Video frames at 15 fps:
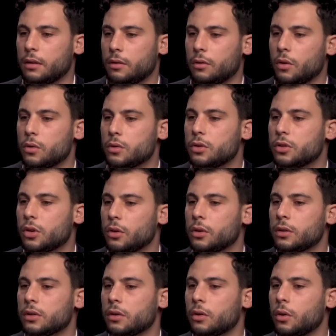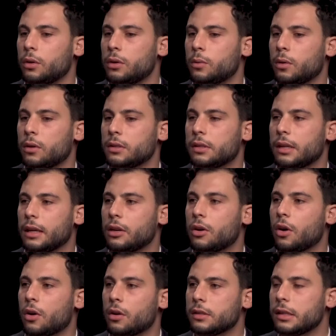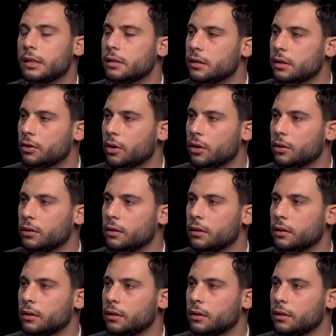those tokens are the only ones that can't hit zero.